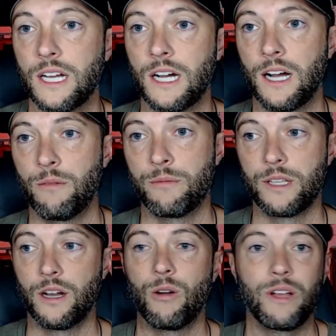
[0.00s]

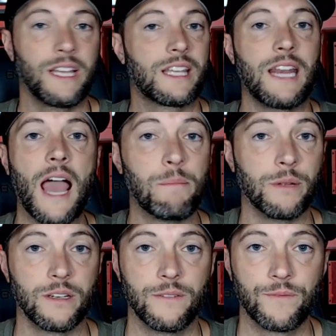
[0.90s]
it can
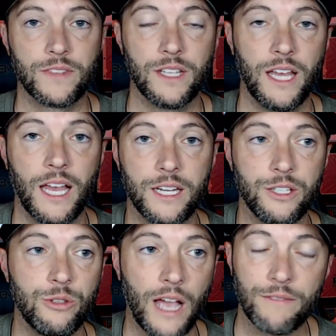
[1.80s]
happen. And
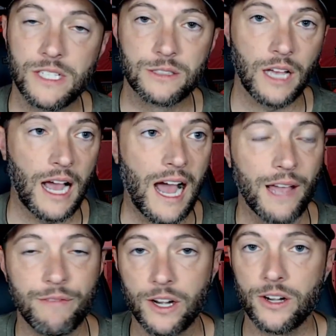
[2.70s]
you have these
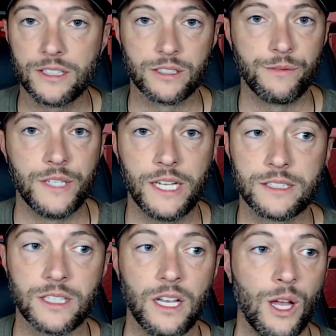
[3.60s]
high variance
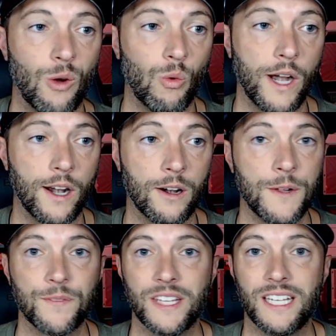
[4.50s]
events where
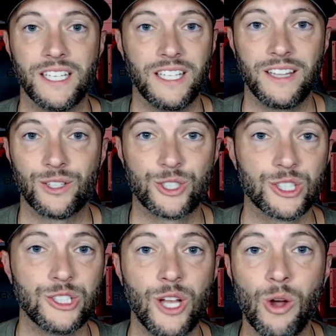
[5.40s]
there's
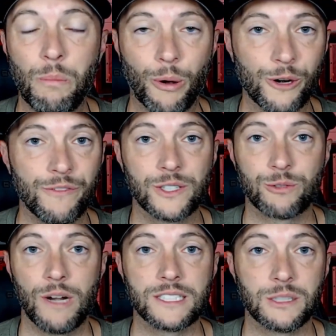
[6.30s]
just no perfect
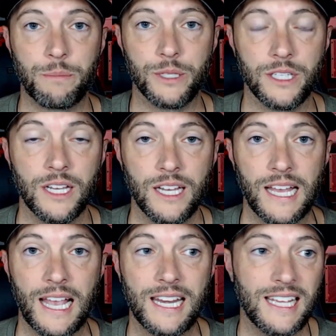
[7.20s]
recipe
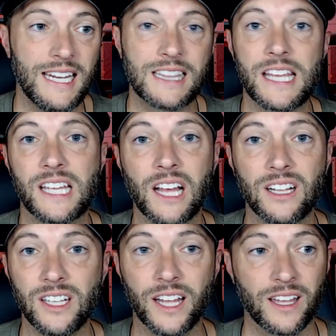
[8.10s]
and anything can
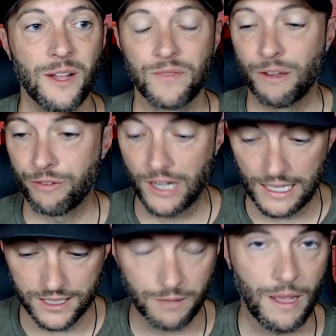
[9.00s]
click. For
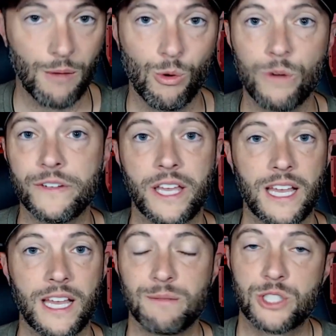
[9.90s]
guys like Matt Wolff and
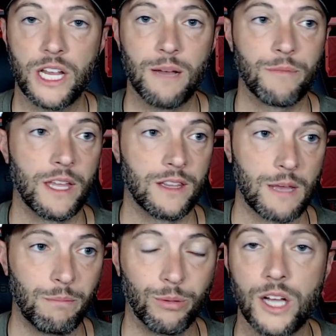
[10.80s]
Cam Champ, they
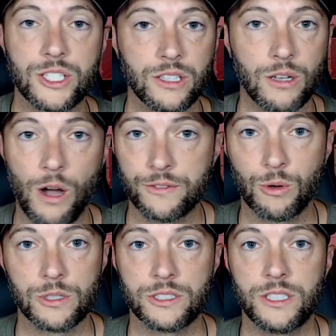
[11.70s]
bludgeoned the golf
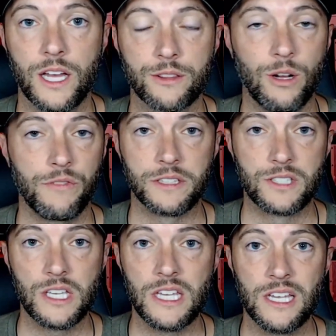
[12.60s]
course to death off the
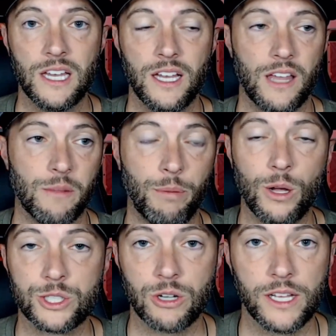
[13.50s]
tee, and the
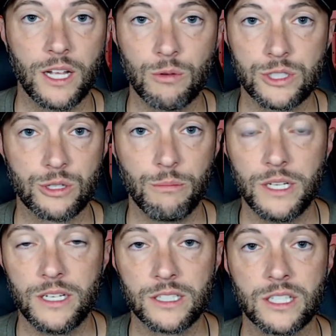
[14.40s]
ball striking was
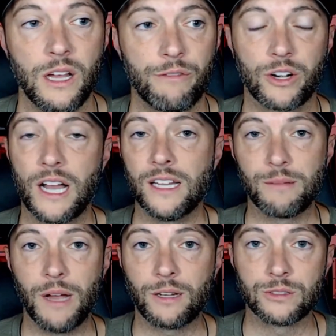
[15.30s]
tremendous. For a guy
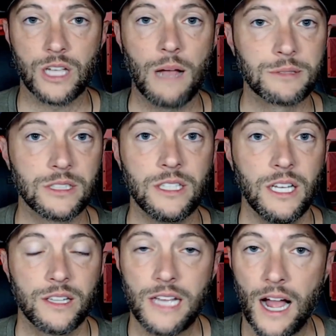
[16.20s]
like Michael Thompson,
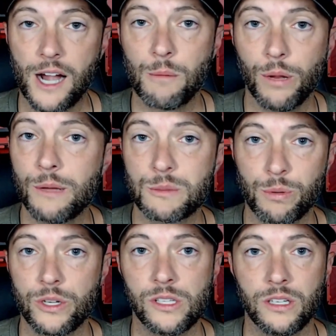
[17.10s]
the iron play was
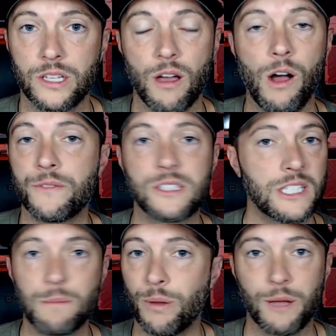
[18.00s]
pretty good. The off the
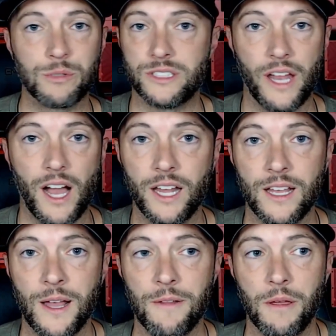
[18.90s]
tee play was not.
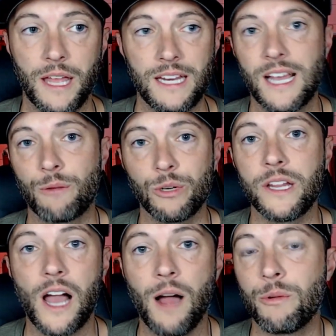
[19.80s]
and he got
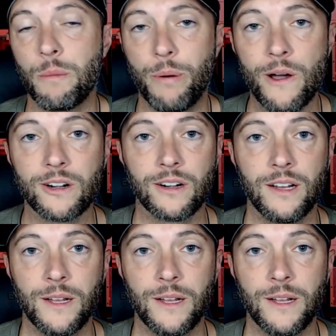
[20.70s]
really hot with a putter.